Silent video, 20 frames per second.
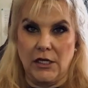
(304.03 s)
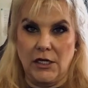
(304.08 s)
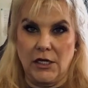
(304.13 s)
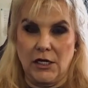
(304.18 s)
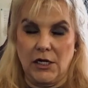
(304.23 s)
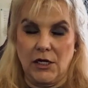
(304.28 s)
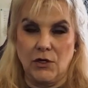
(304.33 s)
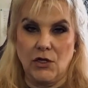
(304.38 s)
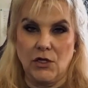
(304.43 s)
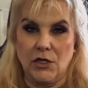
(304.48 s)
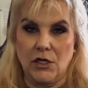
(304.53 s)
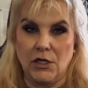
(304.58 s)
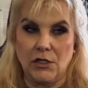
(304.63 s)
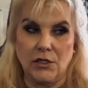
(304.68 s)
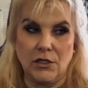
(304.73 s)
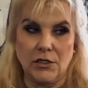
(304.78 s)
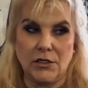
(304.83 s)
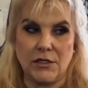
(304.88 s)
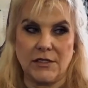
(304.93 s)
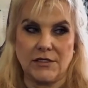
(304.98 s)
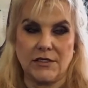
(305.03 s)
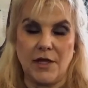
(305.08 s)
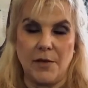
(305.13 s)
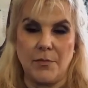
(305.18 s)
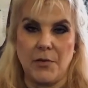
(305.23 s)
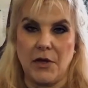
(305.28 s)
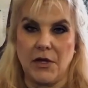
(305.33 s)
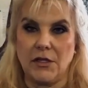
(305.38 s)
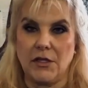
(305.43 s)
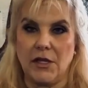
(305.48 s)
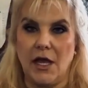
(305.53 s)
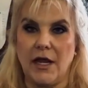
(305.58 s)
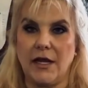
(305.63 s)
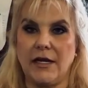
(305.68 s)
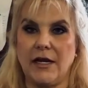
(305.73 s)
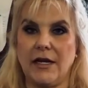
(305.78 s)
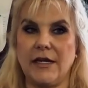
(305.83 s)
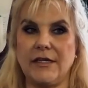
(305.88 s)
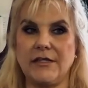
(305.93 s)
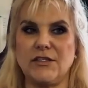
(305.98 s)
You know, you can look this up
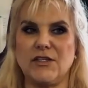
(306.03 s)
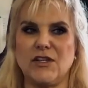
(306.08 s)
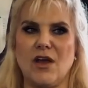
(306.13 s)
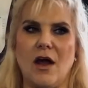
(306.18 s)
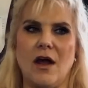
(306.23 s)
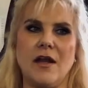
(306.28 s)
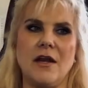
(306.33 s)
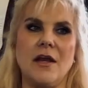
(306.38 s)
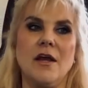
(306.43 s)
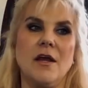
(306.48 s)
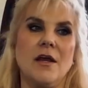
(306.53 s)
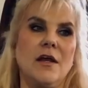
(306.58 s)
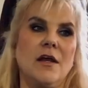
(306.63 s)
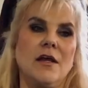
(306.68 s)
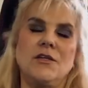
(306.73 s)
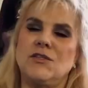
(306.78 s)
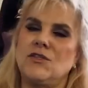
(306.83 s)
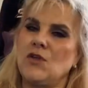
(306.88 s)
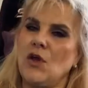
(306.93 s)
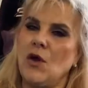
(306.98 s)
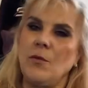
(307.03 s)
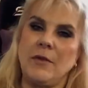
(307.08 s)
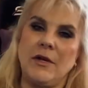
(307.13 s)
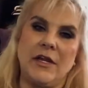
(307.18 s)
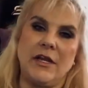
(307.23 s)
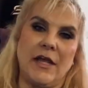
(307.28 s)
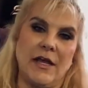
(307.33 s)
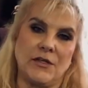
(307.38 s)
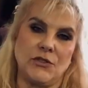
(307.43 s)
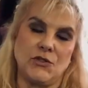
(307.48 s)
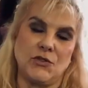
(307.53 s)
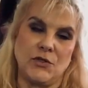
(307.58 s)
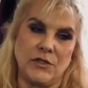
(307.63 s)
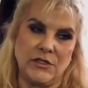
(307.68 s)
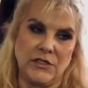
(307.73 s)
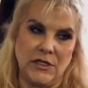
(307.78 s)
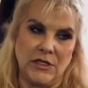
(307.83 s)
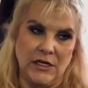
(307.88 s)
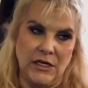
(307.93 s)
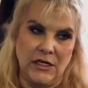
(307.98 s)
online, and it's got so many
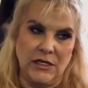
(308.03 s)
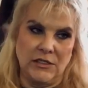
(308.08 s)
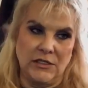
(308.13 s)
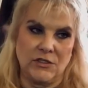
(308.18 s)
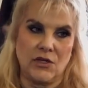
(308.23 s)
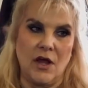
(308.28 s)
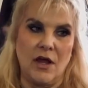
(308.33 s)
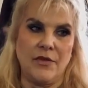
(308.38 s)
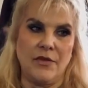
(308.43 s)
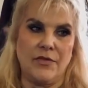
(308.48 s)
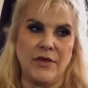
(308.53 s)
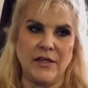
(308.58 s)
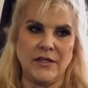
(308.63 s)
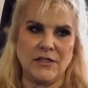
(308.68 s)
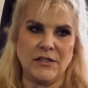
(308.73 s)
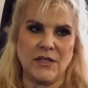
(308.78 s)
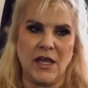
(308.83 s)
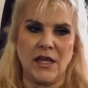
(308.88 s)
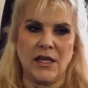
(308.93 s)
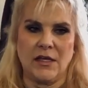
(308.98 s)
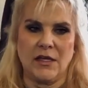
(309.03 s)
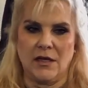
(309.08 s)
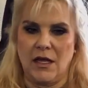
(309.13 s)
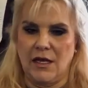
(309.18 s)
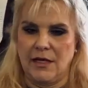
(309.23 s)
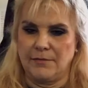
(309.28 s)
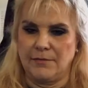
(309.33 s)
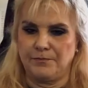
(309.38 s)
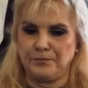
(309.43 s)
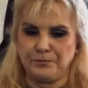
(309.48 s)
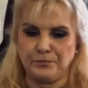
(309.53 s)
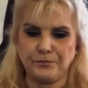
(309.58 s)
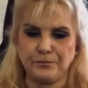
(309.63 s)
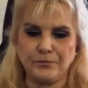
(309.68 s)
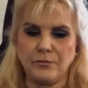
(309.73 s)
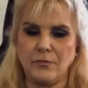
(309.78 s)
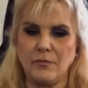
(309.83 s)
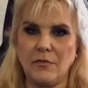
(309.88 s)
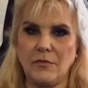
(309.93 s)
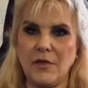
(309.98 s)
extras in it. It's got things like,
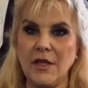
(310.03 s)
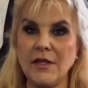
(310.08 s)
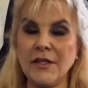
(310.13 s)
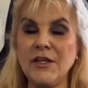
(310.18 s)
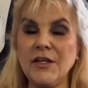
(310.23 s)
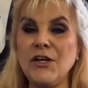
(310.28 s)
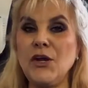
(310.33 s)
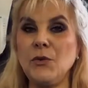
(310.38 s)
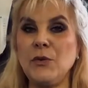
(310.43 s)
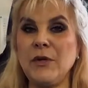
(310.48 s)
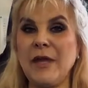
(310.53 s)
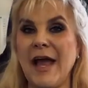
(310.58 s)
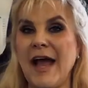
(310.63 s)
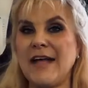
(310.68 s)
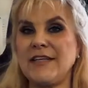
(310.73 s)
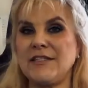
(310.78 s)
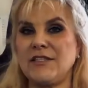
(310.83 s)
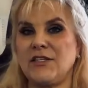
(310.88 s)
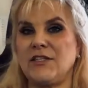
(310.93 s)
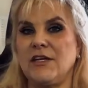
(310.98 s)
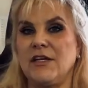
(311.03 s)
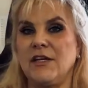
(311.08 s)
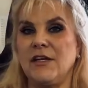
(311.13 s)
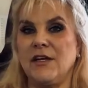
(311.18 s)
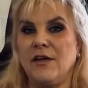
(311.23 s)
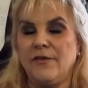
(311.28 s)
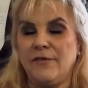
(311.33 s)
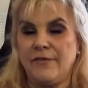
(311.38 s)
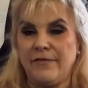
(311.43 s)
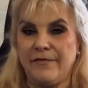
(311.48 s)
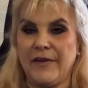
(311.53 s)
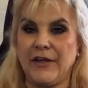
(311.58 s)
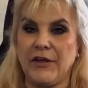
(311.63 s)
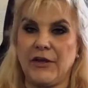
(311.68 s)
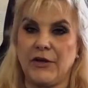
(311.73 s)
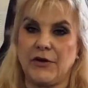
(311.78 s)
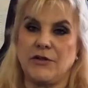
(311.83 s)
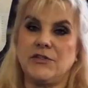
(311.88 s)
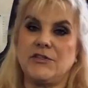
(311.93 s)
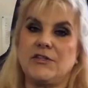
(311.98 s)
you know, cast
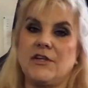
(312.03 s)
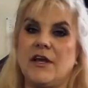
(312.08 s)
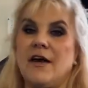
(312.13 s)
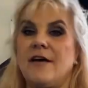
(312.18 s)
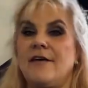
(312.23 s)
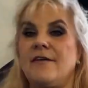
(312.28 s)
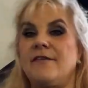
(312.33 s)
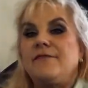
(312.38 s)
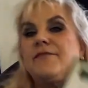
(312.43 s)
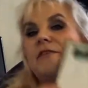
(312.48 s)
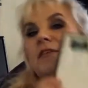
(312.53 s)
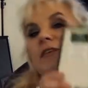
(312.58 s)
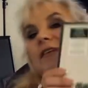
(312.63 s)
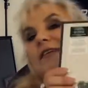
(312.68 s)
figures of